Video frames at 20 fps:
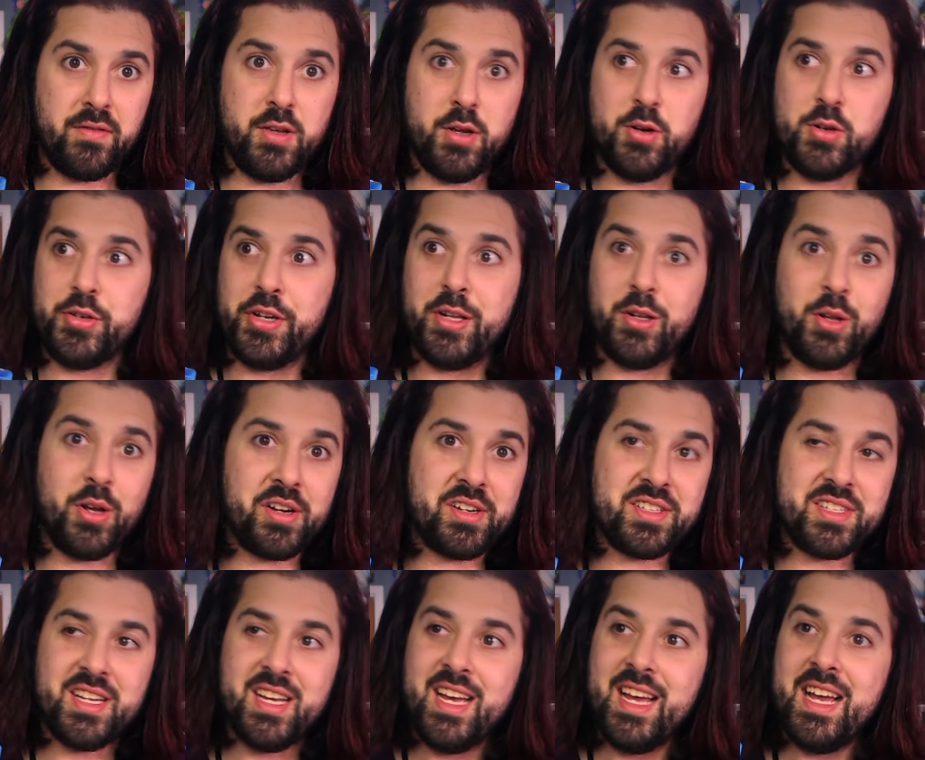usually
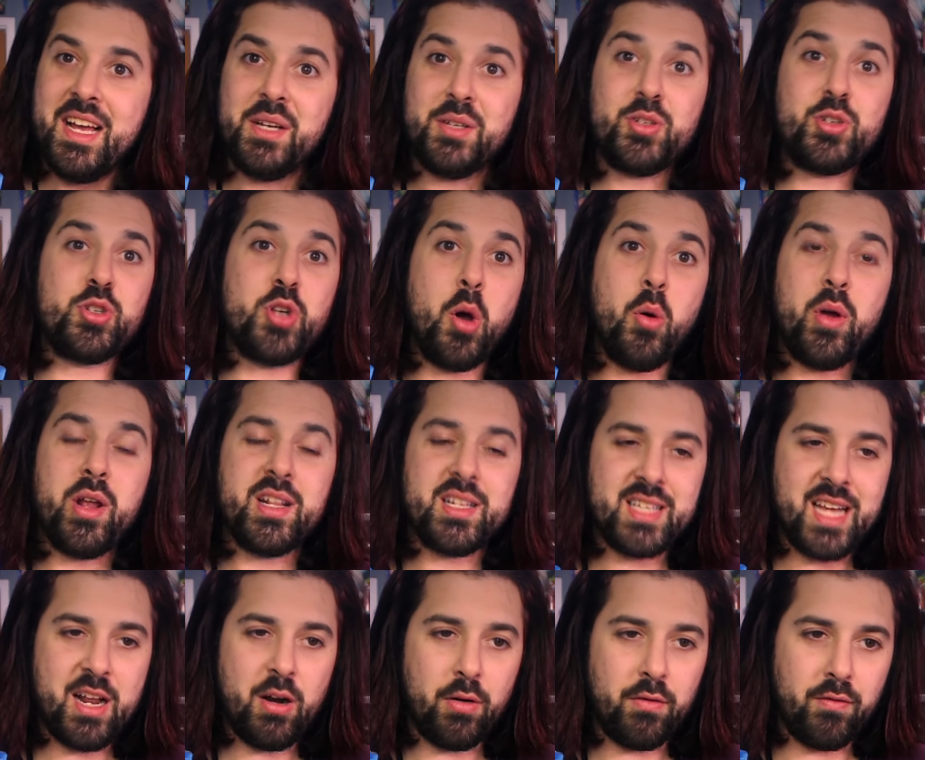looks so
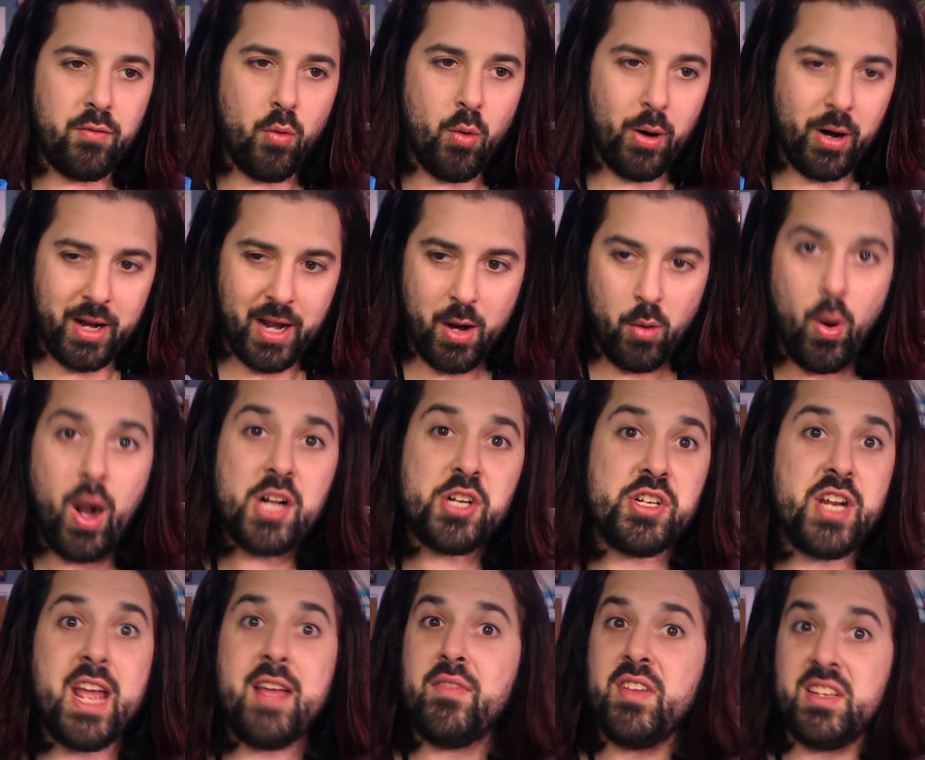insane on 4K. Watch
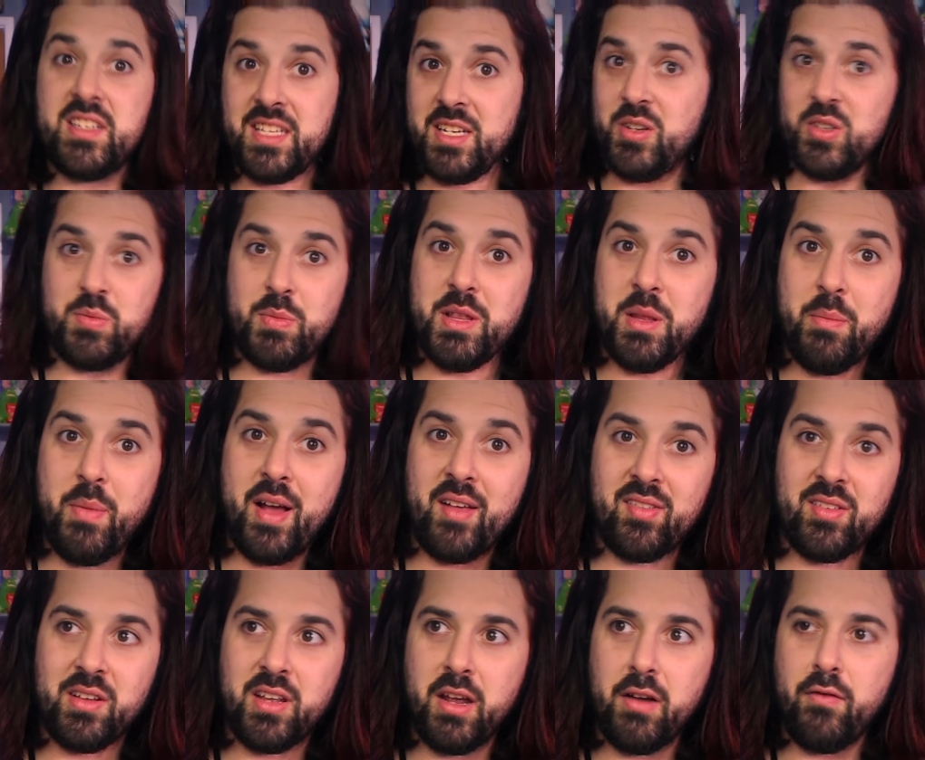Navy SEALs be the best
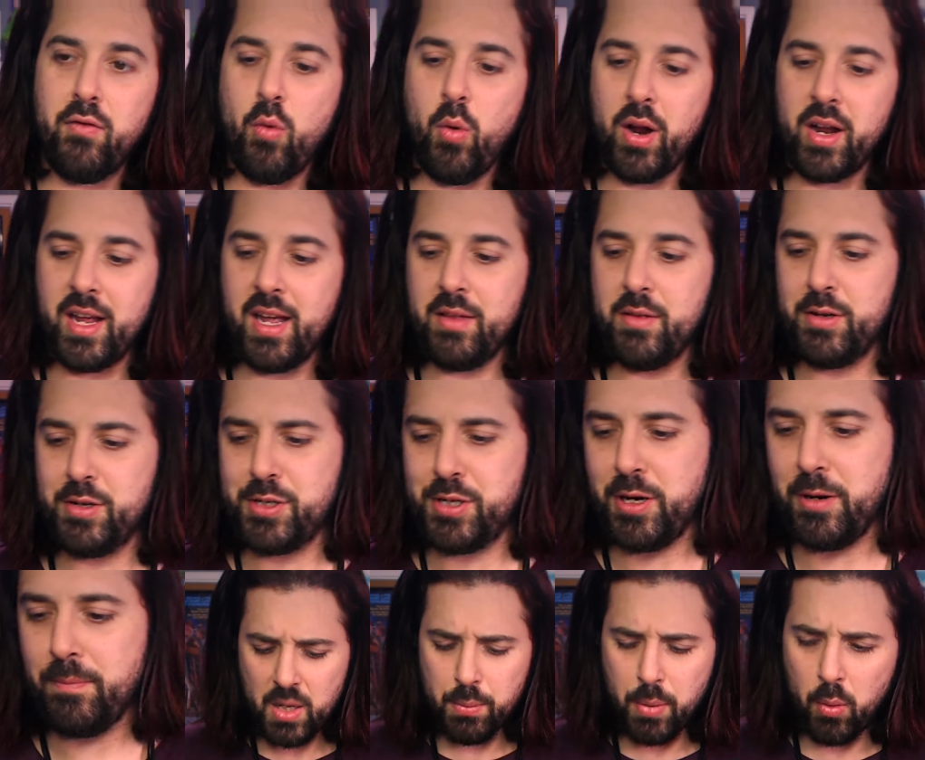looking 4K this
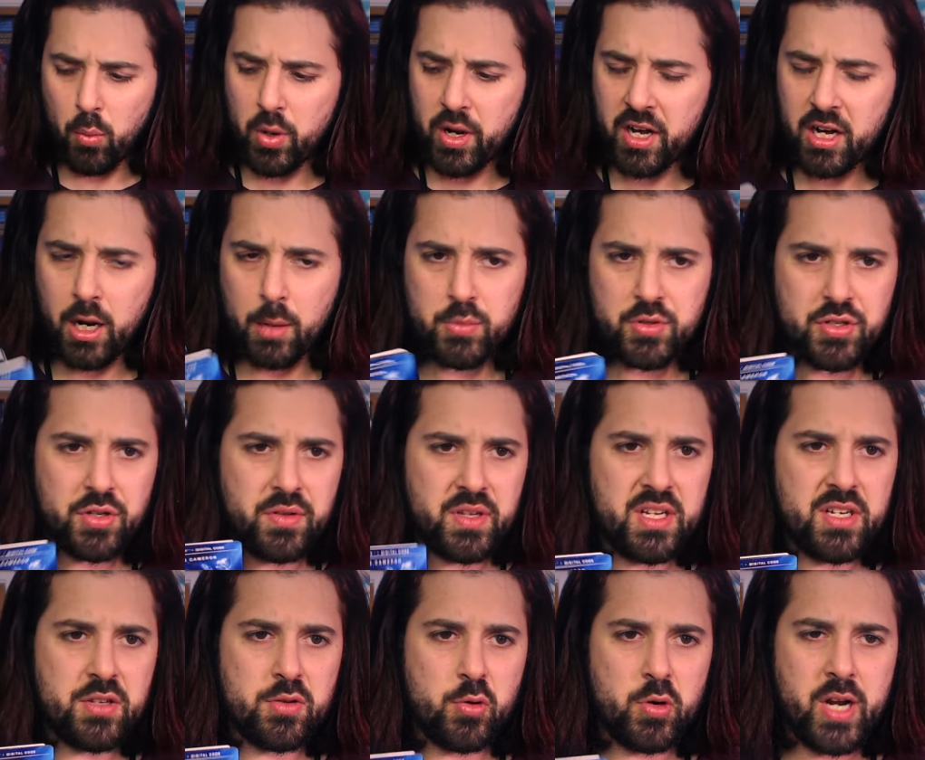year. But when it comes to
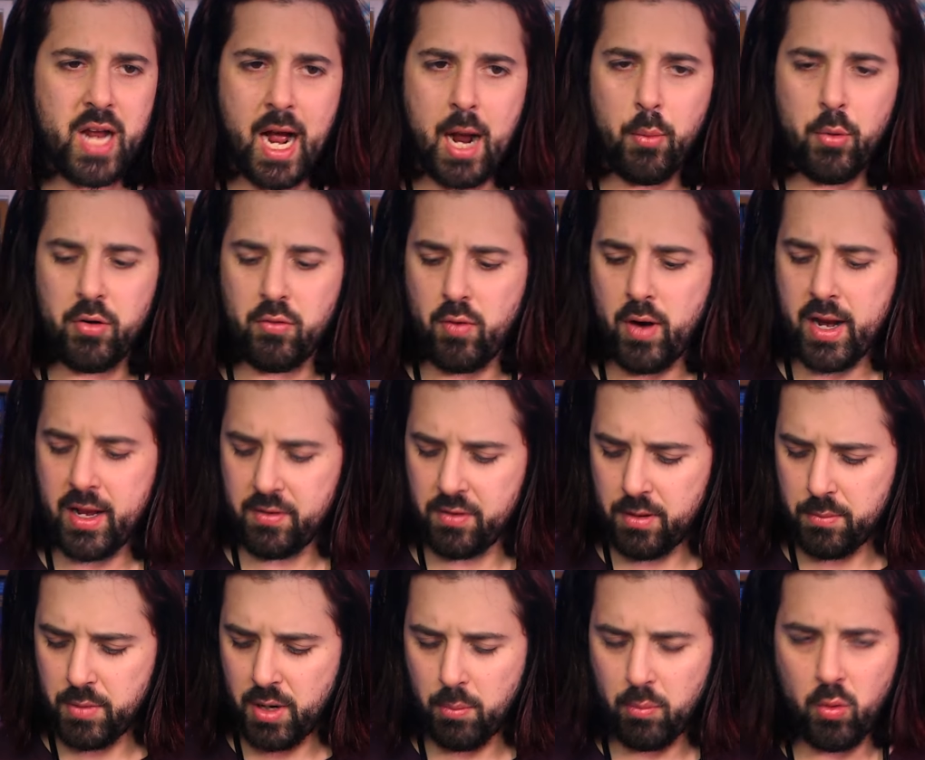these three, I would rank
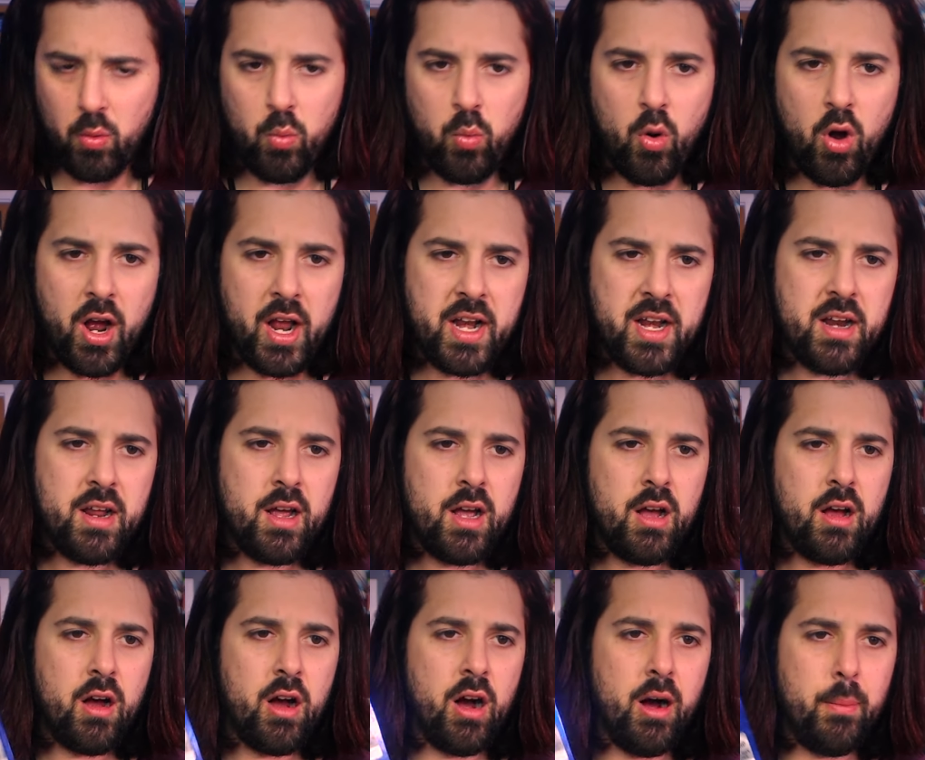them number one,
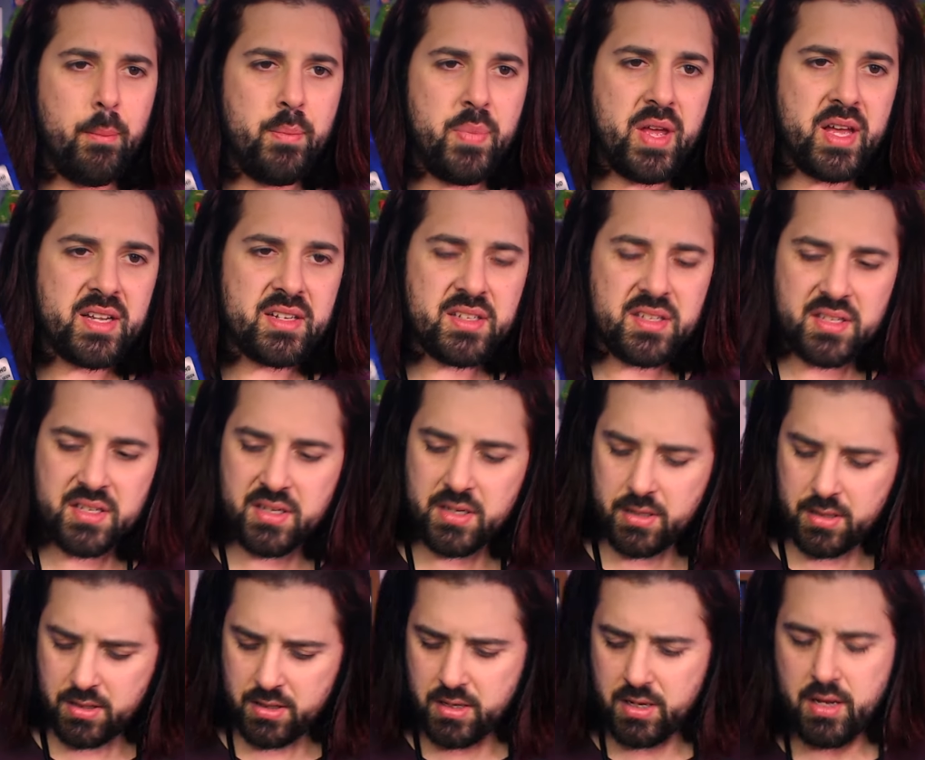Abyss,
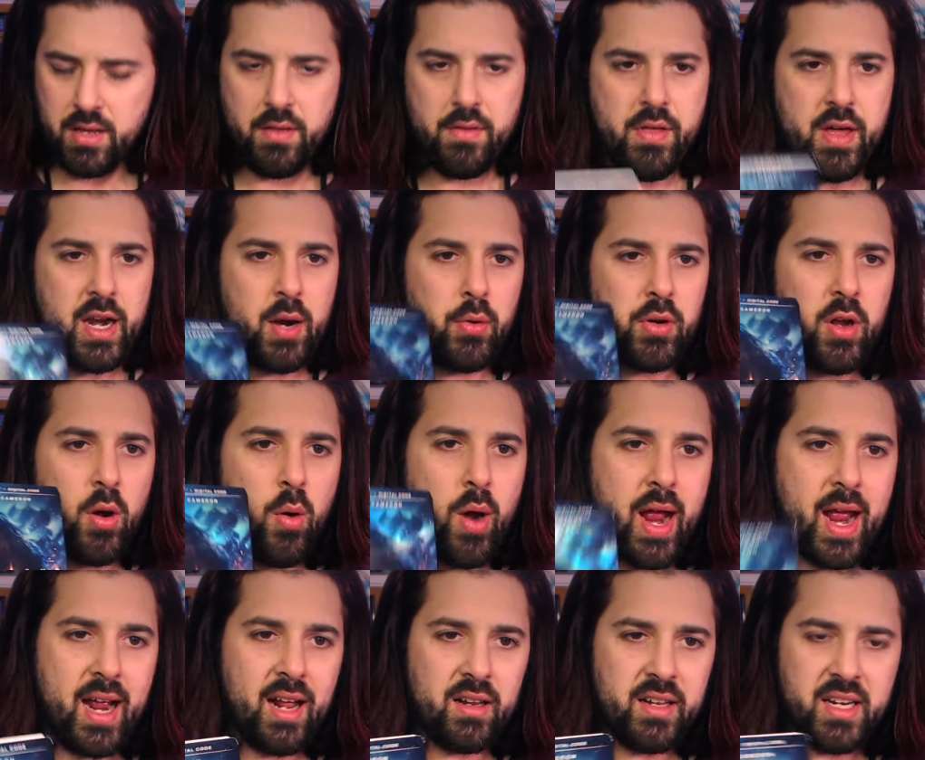then I would go
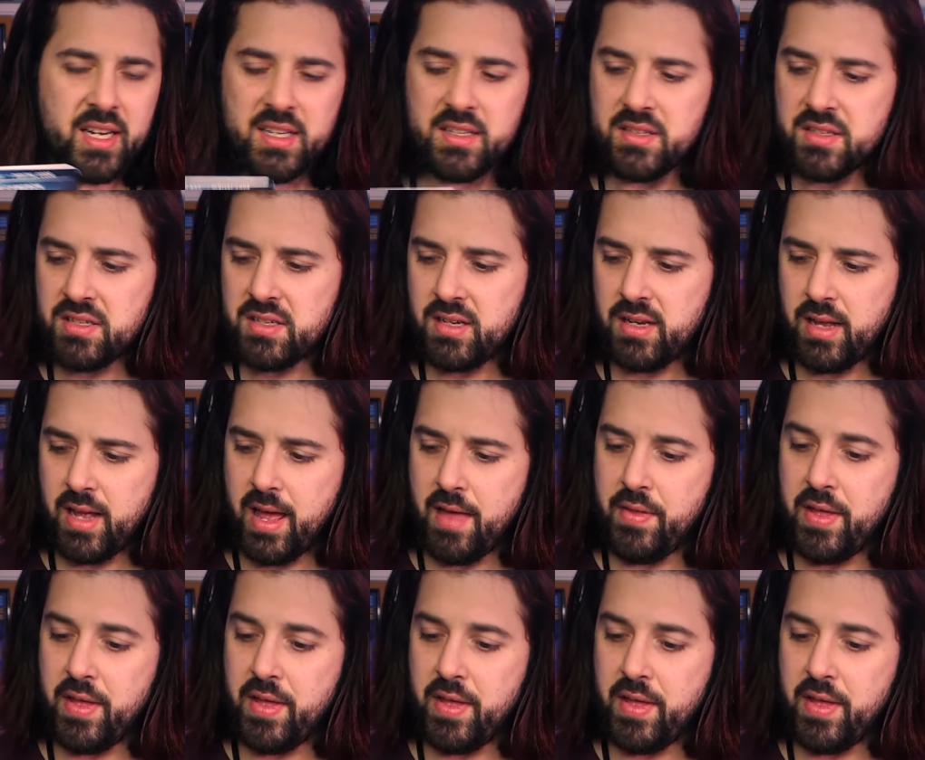Aliens, and